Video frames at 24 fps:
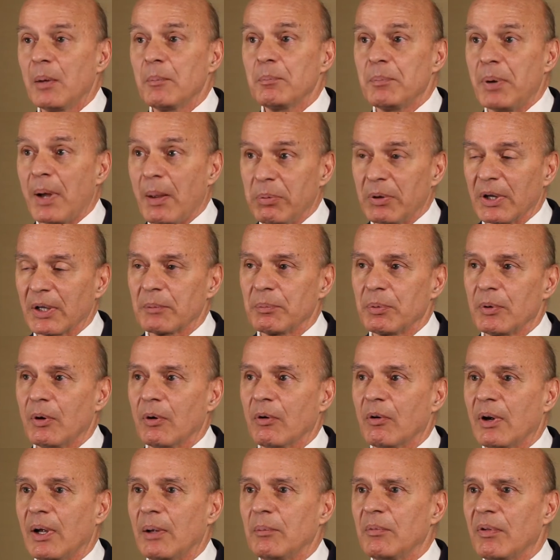Public
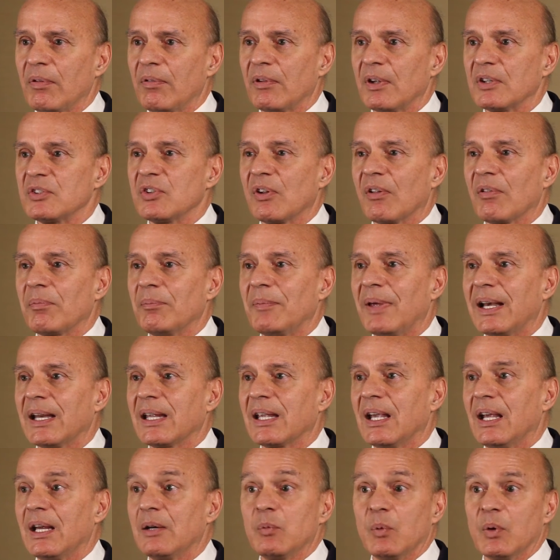programs such as
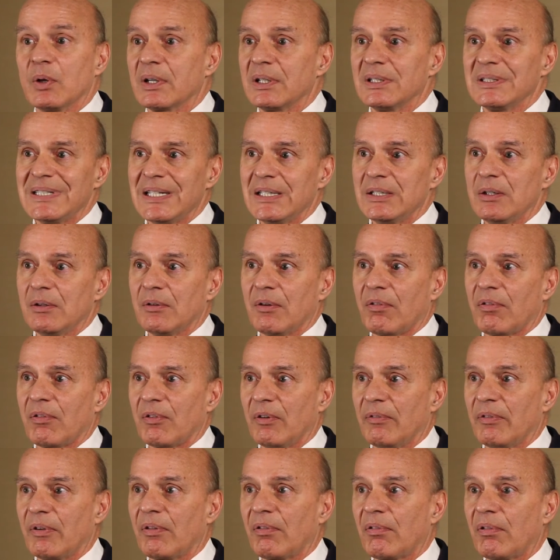Medicaid will continue to
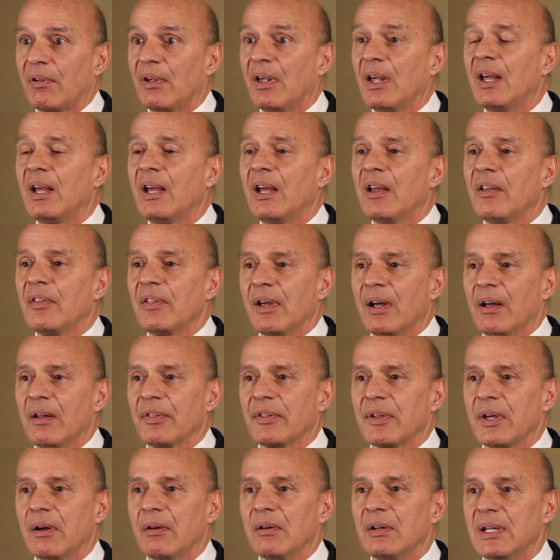service the
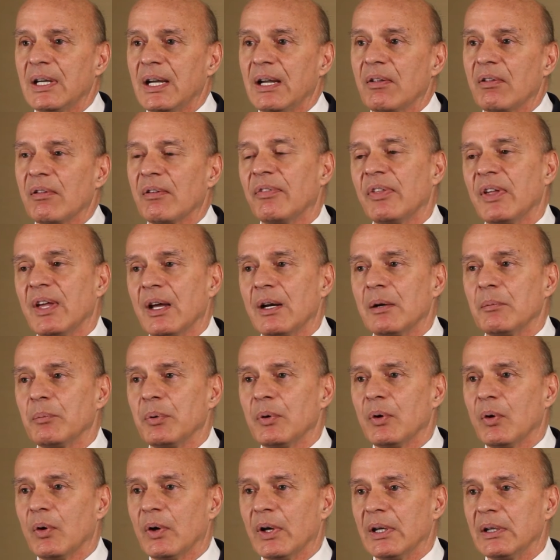healthcare needs of the
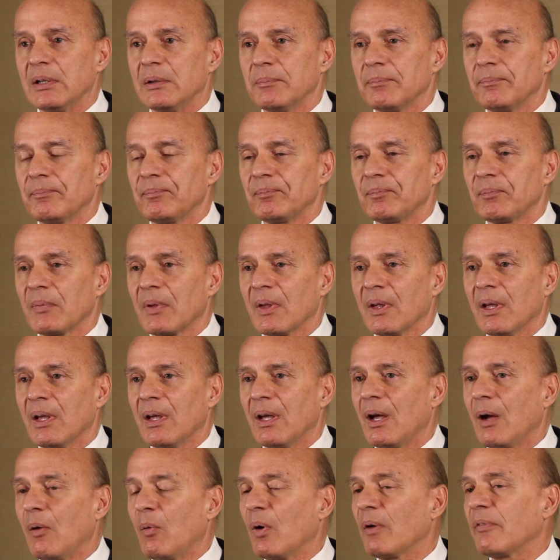unemployed.
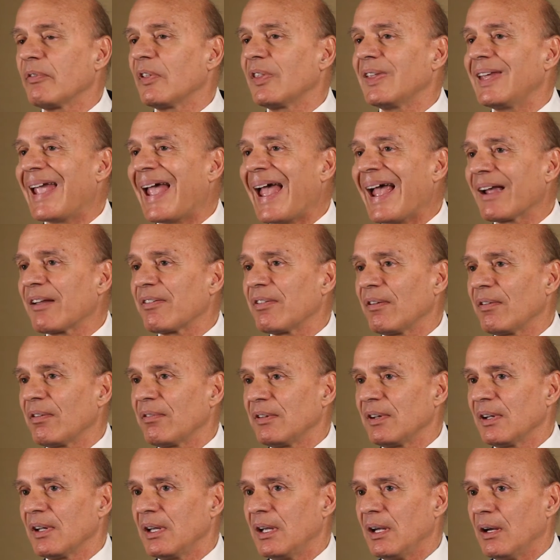However, the access
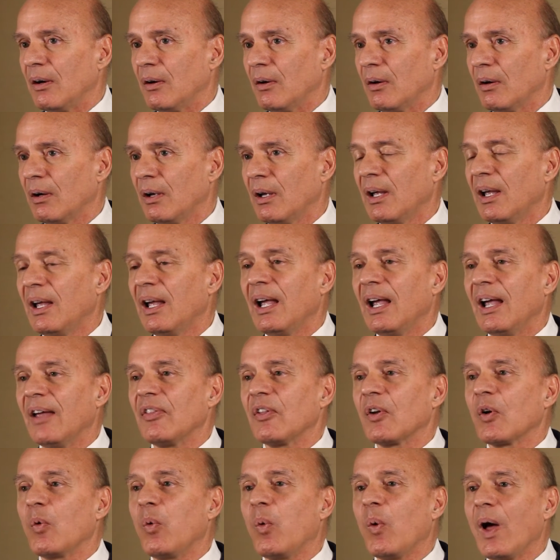to care and the
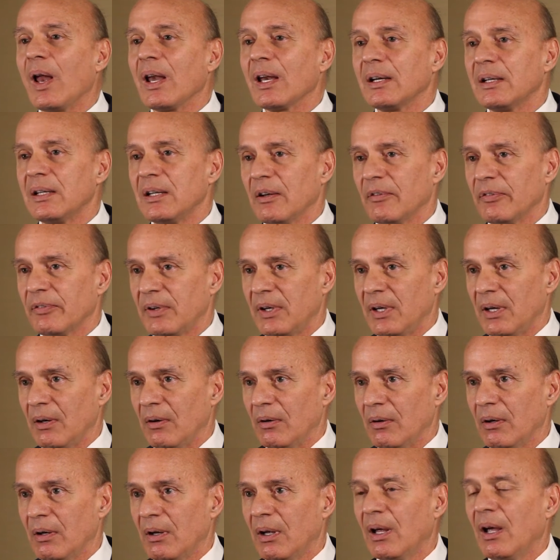quality of
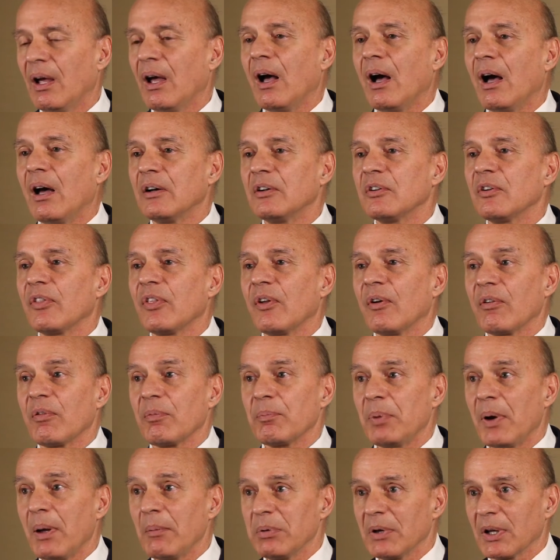care under those
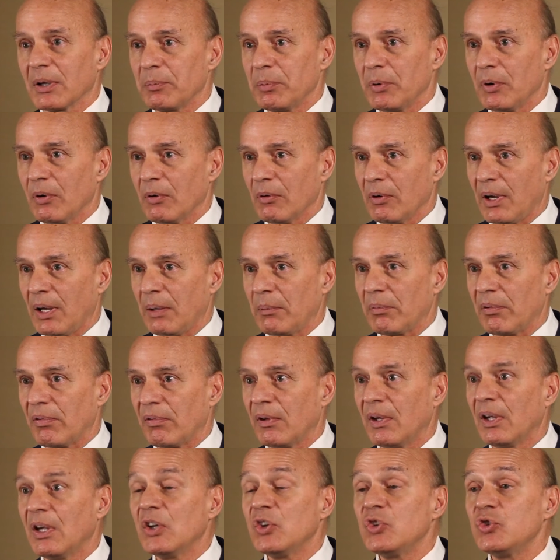public programs
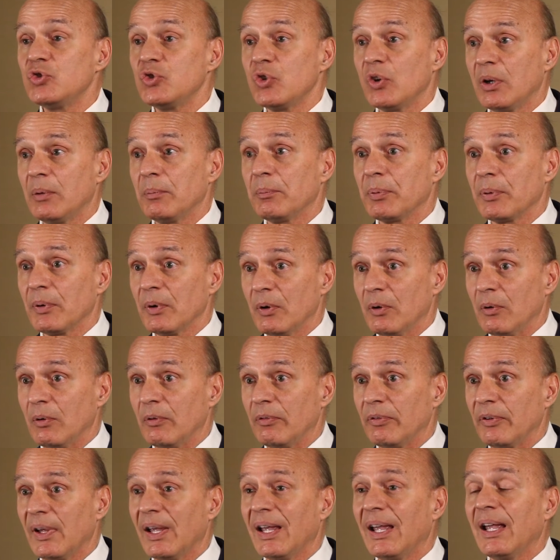should
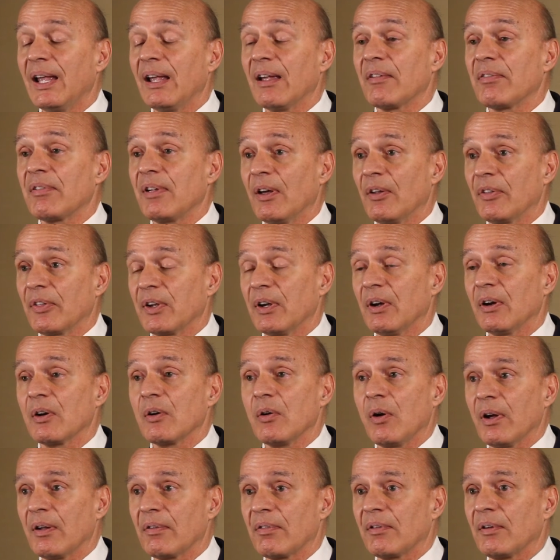improve as healthcare
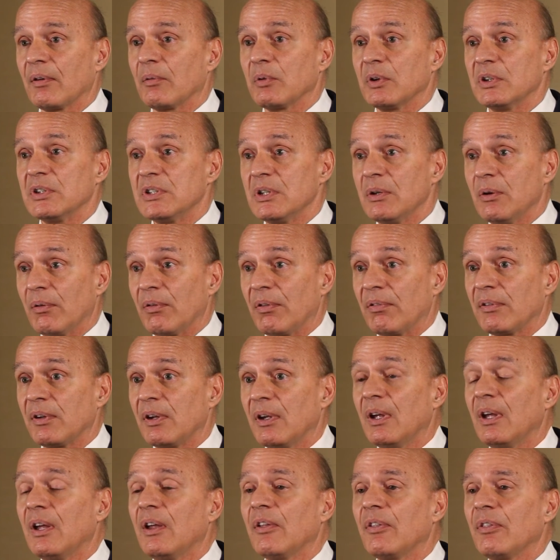costs are reduced
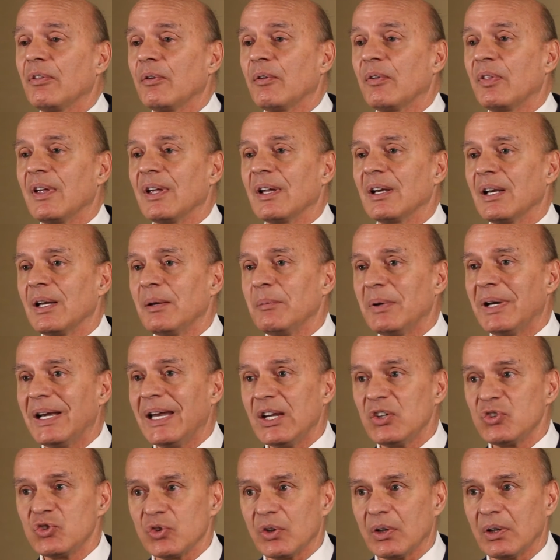through the
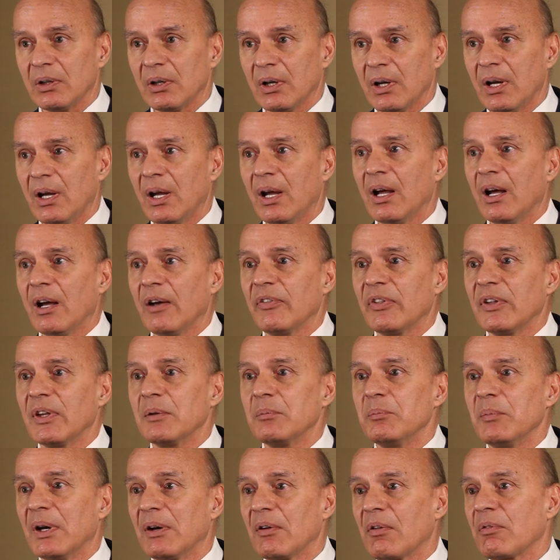elimination of the
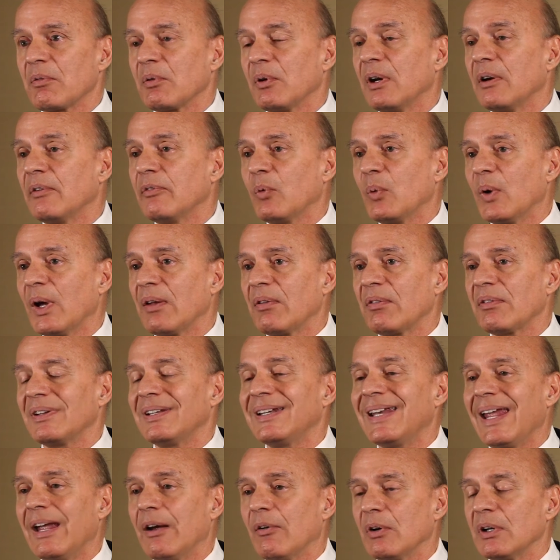administrative waste
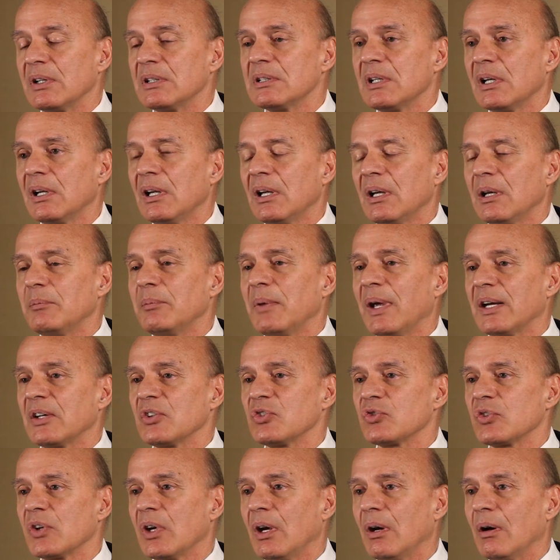inherent in
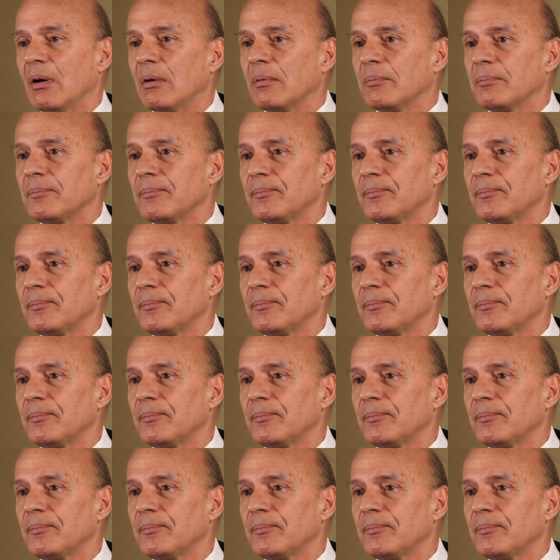managed care.